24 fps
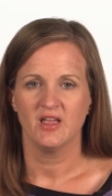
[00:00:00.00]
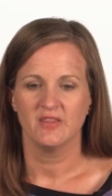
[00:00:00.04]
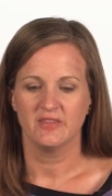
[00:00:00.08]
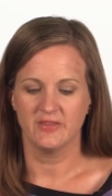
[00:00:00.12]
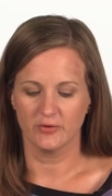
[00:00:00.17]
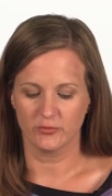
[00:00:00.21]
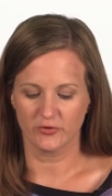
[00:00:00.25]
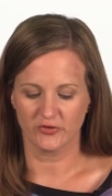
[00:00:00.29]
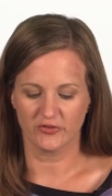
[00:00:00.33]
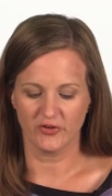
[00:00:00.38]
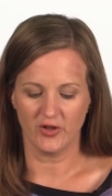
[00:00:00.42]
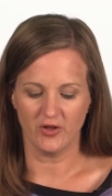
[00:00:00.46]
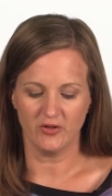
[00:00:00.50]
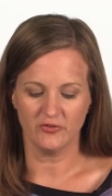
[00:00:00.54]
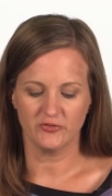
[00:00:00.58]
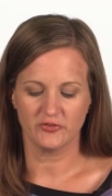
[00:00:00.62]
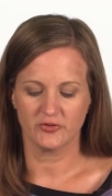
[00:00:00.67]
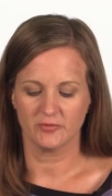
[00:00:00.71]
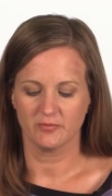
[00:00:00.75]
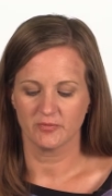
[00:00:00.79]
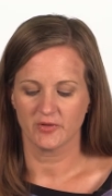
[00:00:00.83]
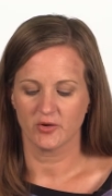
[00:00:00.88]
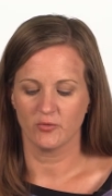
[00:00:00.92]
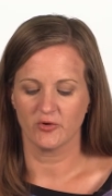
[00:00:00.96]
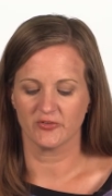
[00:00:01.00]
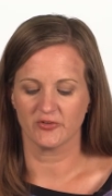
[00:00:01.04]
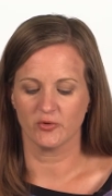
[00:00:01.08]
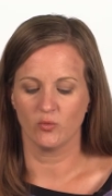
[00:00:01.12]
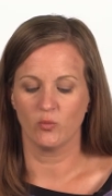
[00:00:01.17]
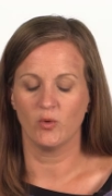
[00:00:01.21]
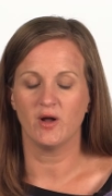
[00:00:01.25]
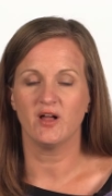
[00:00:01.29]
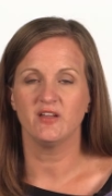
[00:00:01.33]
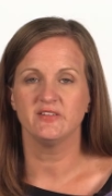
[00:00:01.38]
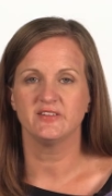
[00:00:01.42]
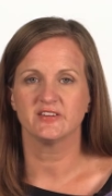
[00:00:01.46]
The result was a
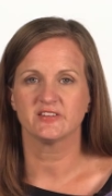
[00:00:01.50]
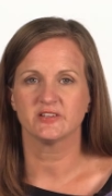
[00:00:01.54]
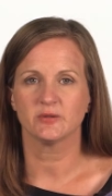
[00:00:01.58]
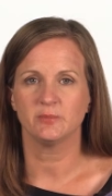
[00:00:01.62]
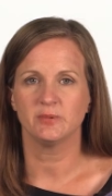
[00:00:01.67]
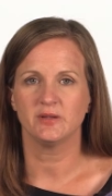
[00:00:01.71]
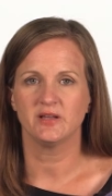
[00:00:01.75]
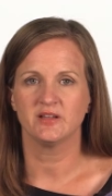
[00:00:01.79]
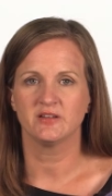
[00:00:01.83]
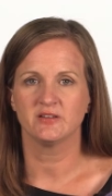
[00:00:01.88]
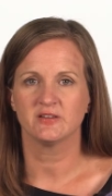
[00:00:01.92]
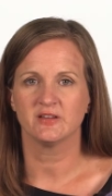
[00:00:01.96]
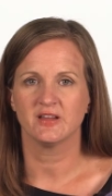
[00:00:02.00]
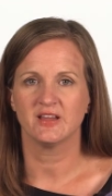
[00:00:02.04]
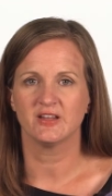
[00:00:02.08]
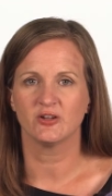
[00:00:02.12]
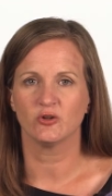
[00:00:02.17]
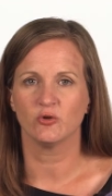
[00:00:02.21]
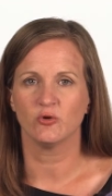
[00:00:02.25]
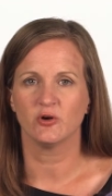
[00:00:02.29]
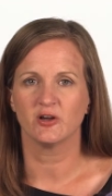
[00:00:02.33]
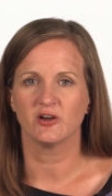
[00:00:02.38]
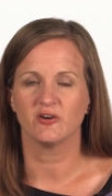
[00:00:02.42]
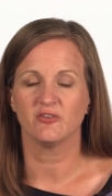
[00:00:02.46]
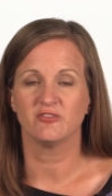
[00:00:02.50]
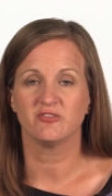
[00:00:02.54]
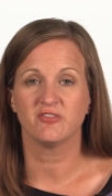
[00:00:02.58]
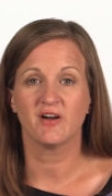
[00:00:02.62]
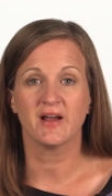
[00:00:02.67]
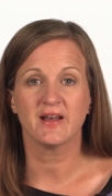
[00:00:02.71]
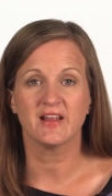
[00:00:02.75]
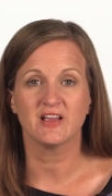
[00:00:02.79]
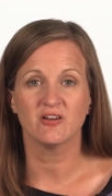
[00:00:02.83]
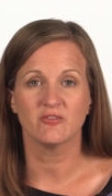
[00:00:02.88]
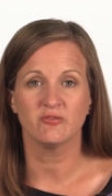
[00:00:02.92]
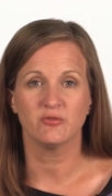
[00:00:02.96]
well disciplined and loyal
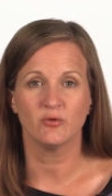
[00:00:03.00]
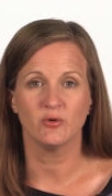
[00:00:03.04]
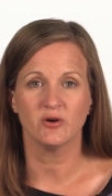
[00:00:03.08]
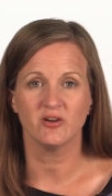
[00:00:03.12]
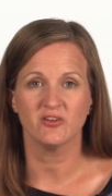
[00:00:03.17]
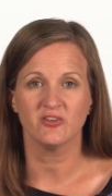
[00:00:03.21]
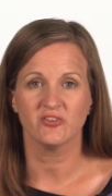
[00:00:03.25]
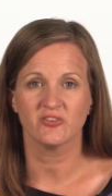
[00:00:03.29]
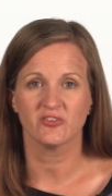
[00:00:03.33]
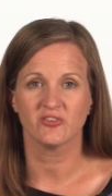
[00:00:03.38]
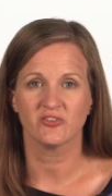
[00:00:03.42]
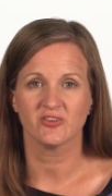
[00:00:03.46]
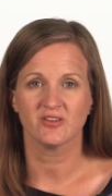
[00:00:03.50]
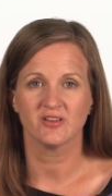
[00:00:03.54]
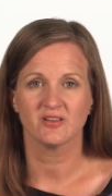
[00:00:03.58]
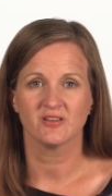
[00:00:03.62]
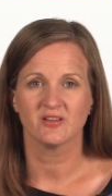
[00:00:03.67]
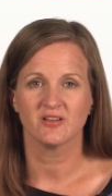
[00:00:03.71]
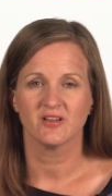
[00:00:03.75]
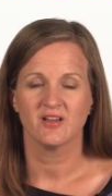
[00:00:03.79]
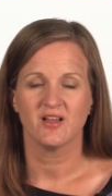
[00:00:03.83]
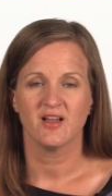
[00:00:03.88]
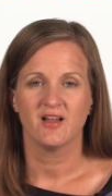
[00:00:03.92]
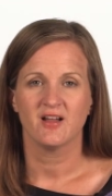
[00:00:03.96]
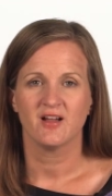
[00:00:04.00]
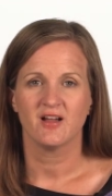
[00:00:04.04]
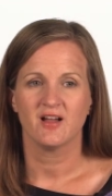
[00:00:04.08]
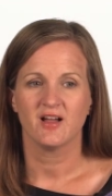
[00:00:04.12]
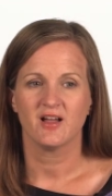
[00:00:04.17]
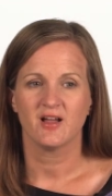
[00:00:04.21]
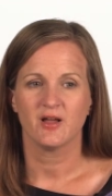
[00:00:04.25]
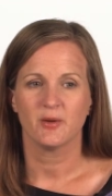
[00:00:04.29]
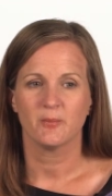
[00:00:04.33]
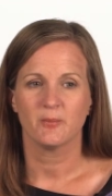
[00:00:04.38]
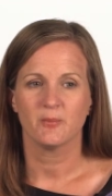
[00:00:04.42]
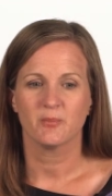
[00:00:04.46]
fighting force
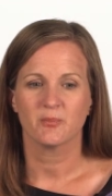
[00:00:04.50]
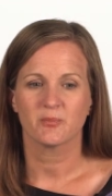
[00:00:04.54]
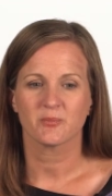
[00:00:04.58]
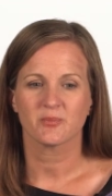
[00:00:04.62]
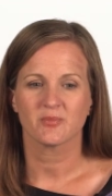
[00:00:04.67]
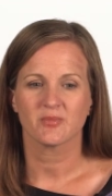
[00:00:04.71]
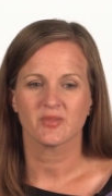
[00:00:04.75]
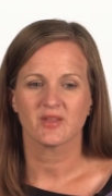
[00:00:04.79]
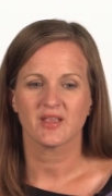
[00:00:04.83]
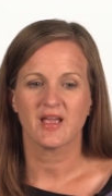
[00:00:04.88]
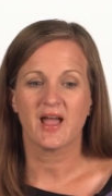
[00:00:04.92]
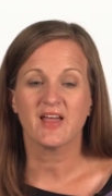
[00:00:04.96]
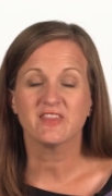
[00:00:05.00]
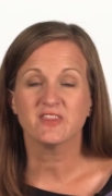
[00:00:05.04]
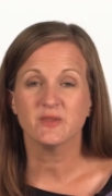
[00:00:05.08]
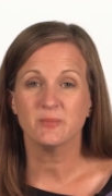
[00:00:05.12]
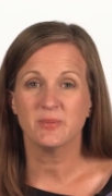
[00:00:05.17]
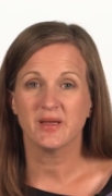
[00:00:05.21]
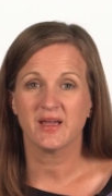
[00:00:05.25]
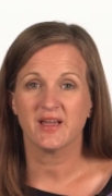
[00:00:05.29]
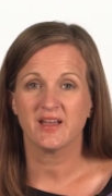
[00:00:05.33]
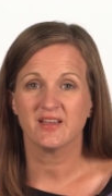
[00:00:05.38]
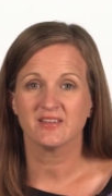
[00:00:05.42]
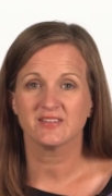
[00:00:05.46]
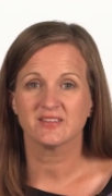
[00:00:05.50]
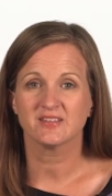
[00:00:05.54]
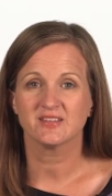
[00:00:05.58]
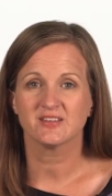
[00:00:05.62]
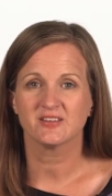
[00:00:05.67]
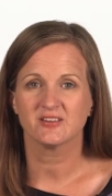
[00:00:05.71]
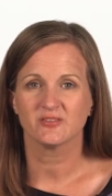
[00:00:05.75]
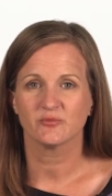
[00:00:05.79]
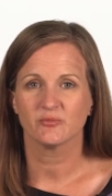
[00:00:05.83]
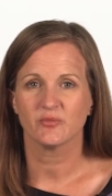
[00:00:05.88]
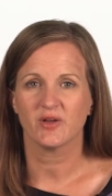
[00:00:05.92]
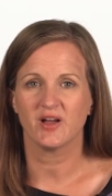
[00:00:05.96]
um, at the
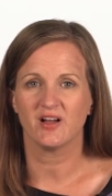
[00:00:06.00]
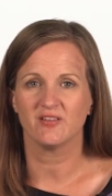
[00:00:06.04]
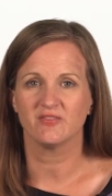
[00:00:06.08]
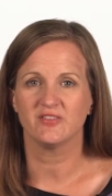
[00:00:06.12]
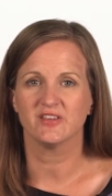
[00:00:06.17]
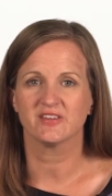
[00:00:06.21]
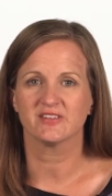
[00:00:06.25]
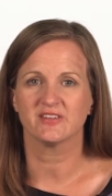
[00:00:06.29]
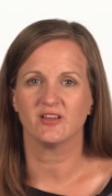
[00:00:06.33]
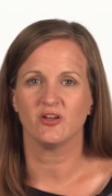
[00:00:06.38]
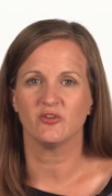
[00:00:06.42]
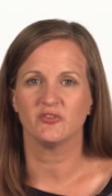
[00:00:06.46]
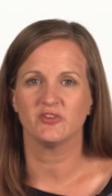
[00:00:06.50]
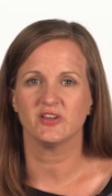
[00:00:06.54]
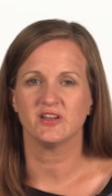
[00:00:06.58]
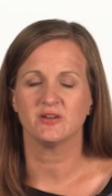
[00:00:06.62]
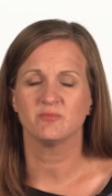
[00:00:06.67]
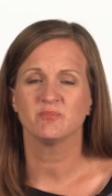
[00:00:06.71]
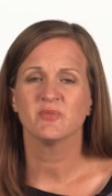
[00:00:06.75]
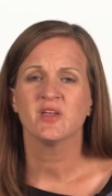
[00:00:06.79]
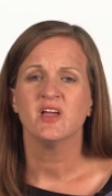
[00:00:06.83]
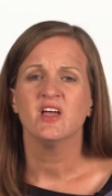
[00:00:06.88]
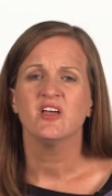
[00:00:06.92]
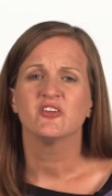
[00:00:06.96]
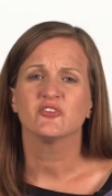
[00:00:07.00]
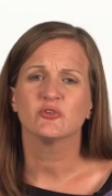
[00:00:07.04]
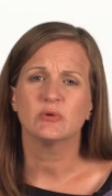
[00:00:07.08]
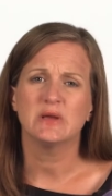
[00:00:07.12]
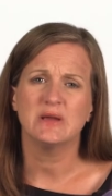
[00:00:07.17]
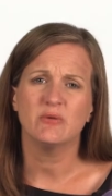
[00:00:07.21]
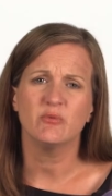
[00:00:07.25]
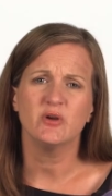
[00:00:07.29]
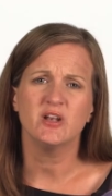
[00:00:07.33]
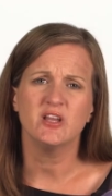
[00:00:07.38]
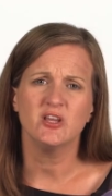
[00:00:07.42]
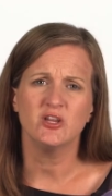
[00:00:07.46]
behest of the Sultan. So
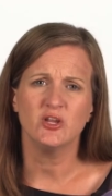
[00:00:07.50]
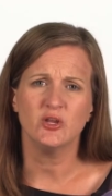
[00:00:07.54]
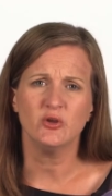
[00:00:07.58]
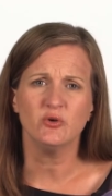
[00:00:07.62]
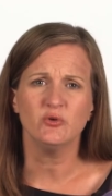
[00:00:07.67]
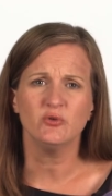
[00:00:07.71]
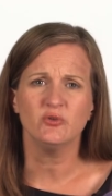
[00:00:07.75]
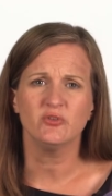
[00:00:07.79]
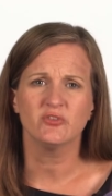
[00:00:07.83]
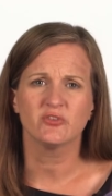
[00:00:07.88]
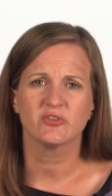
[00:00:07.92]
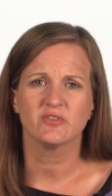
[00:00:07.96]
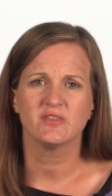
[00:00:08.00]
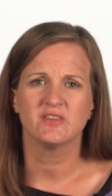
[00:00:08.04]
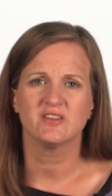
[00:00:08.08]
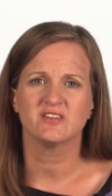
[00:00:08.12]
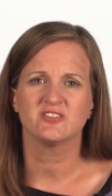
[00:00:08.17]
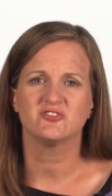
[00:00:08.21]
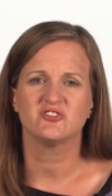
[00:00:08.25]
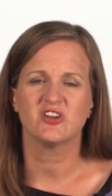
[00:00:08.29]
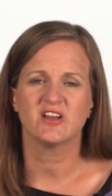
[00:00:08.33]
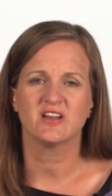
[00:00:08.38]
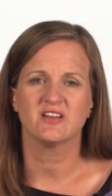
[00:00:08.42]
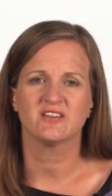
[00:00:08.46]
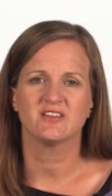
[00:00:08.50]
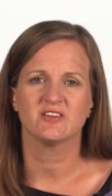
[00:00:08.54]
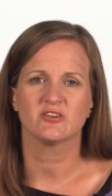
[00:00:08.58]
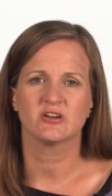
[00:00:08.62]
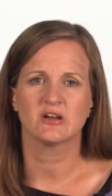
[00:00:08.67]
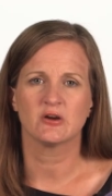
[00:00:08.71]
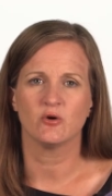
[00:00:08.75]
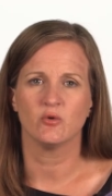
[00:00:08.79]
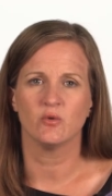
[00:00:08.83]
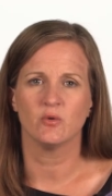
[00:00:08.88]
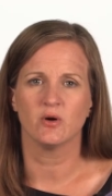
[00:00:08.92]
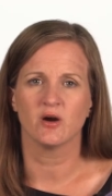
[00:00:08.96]
he would use this
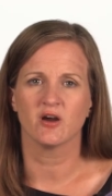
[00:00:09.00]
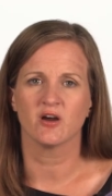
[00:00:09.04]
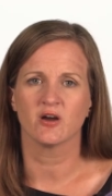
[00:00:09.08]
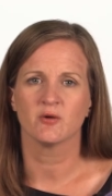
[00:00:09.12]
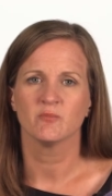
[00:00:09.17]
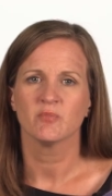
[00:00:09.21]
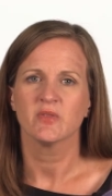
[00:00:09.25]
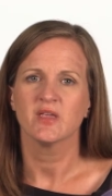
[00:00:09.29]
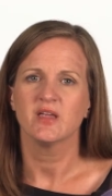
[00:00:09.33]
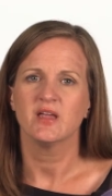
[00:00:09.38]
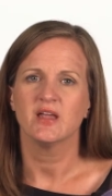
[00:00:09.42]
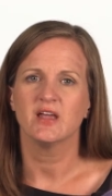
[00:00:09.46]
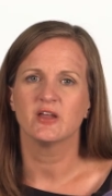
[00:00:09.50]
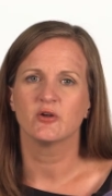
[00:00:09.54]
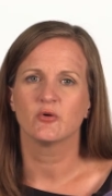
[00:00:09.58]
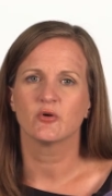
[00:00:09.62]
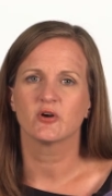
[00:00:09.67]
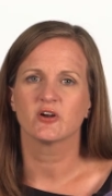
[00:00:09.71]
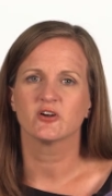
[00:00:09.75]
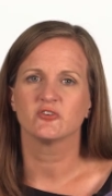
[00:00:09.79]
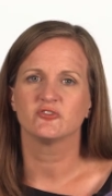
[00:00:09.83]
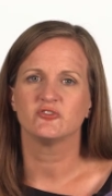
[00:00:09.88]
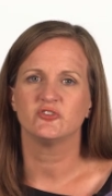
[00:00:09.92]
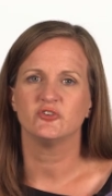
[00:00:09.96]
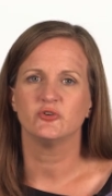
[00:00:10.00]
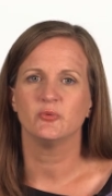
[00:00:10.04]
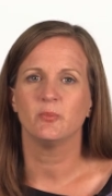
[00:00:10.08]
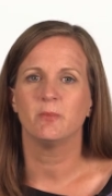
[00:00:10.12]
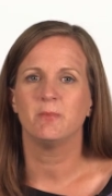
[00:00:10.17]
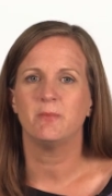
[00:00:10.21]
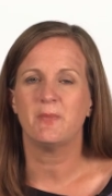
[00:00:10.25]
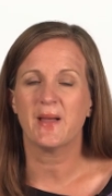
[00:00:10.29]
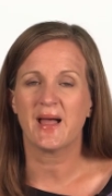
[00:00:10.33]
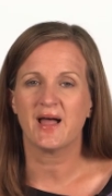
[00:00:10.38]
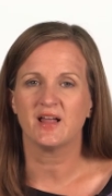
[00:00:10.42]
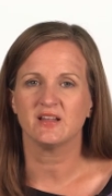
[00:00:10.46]
Janissary Corps in order to
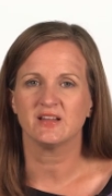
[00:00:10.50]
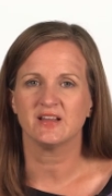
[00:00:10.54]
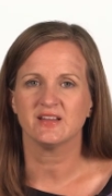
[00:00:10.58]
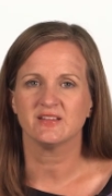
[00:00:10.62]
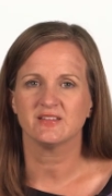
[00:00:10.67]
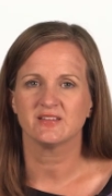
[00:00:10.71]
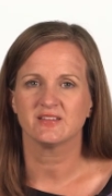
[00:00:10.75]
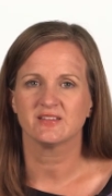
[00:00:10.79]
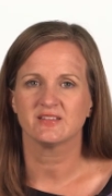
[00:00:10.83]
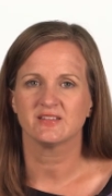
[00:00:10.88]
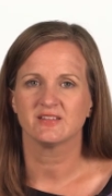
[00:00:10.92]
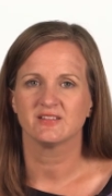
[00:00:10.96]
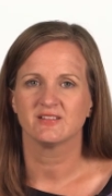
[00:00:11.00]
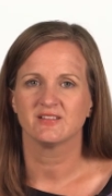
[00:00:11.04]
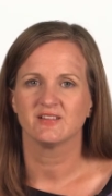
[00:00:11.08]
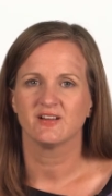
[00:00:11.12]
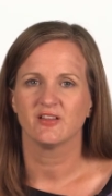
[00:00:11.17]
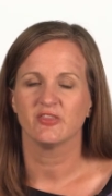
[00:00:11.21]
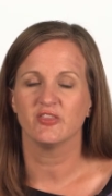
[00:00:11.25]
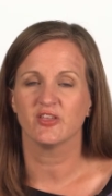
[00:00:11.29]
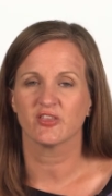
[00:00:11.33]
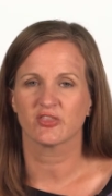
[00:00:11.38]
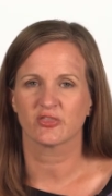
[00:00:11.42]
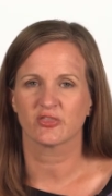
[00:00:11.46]
balance the